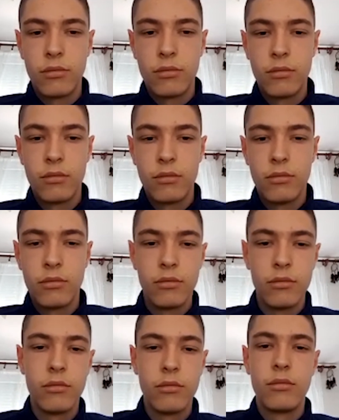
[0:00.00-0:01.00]

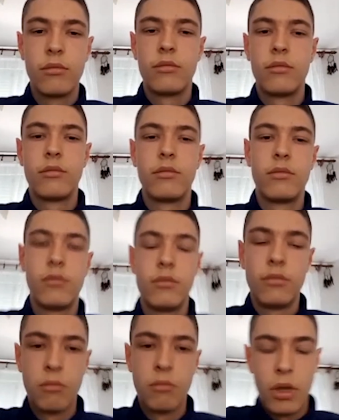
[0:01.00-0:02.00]

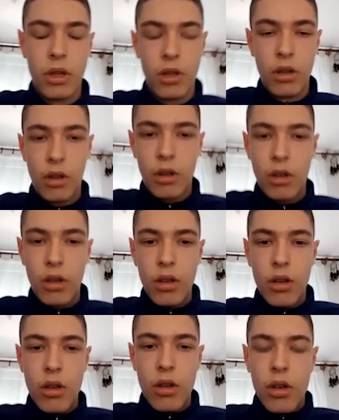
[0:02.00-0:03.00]

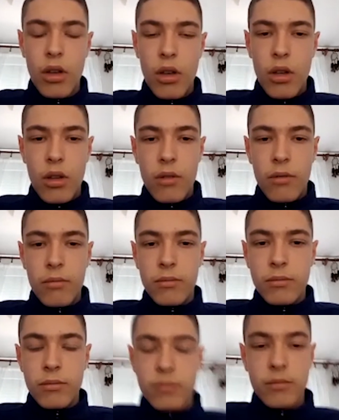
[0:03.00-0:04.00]

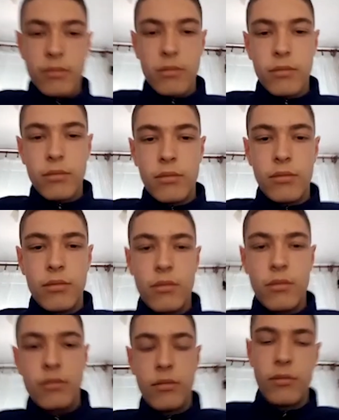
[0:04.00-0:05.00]

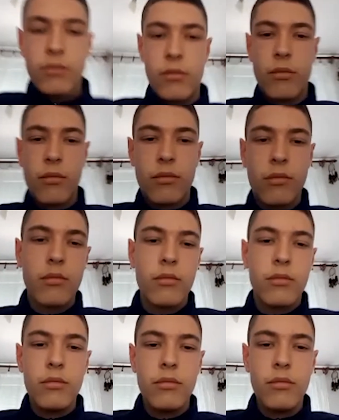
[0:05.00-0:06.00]

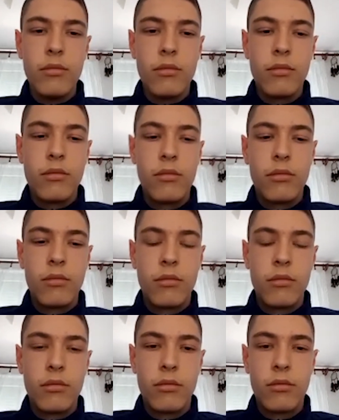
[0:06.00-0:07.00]

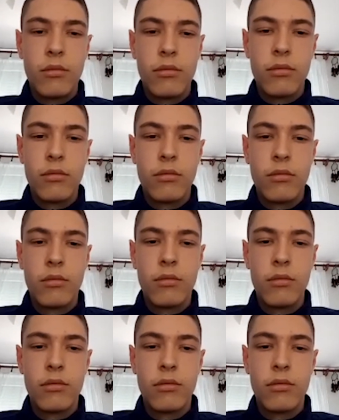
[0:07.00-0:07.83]
(not speaking)